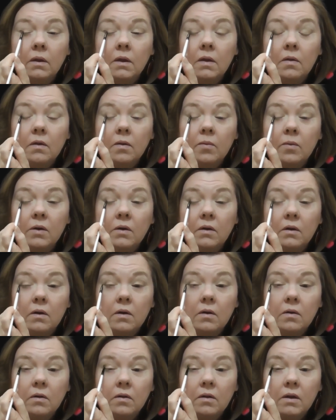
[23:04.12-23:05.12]
Yes, I'm going to
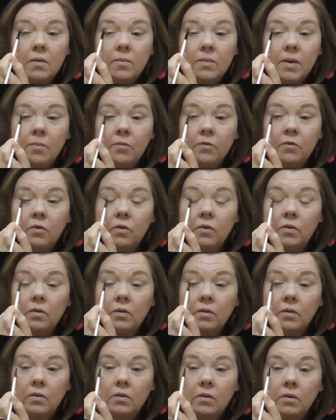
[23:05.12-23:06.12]
go and see Mum for
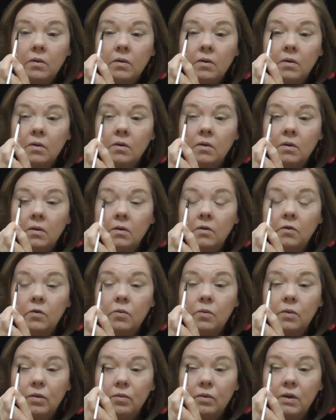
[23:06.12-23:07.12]

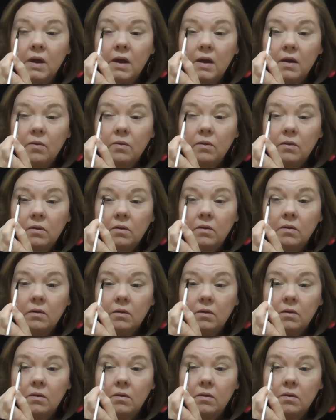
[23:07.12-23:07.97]
2 or 3 hours,